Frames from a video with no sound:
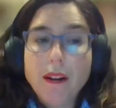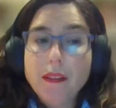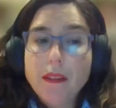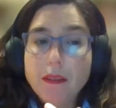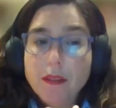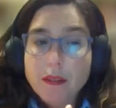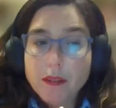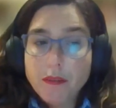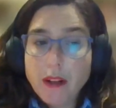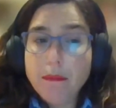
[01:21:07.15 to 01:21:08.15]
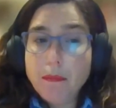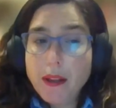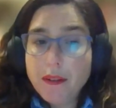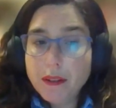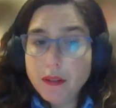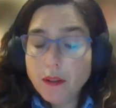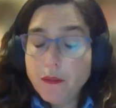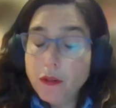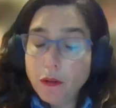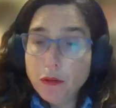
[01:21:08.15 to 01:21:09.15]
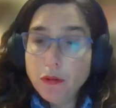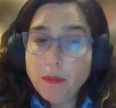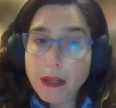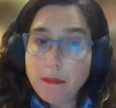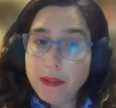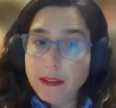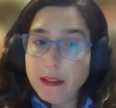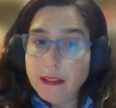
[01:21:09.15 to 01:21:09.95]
are the grandmothers of those babies